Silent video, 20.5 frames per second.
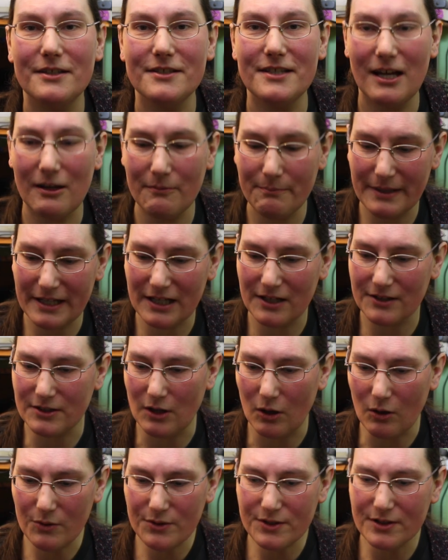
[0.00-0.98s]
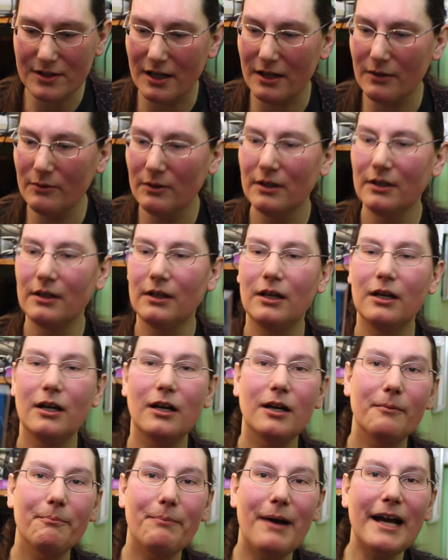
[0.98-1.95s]
in town, because also
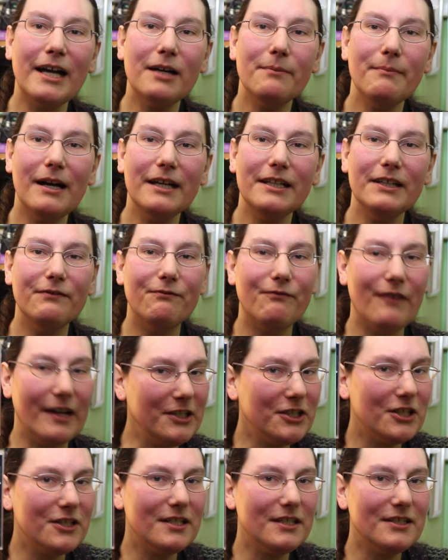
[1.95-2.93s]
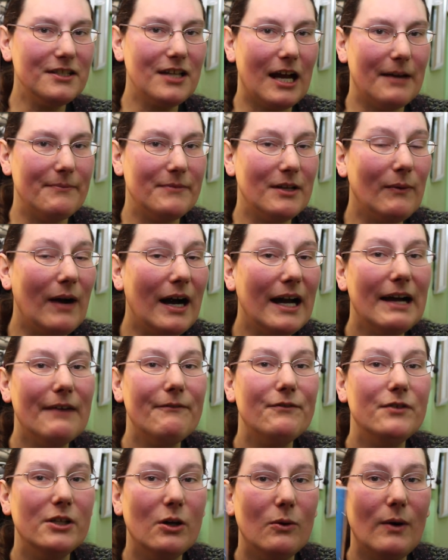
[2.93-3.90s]
Pac-Man Adventures in Time. Now, I
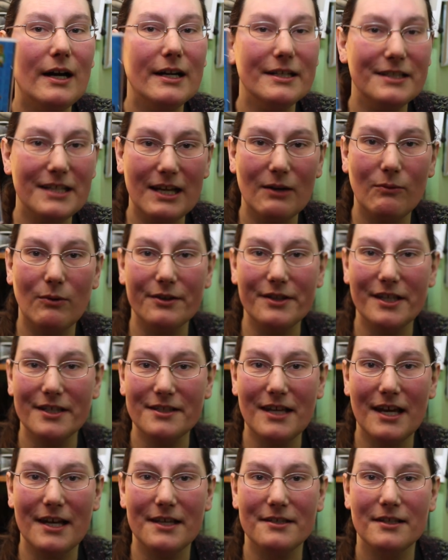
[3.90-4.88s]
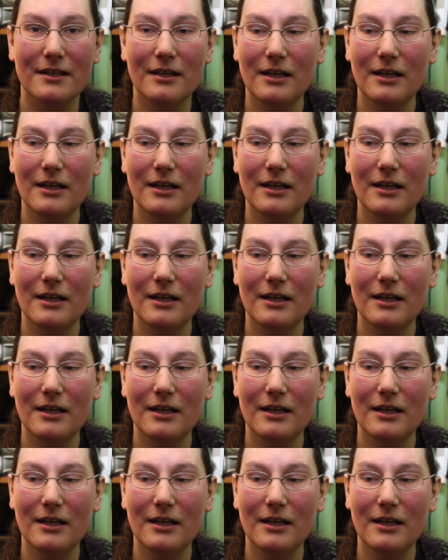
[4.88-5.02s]
have no idea what this is,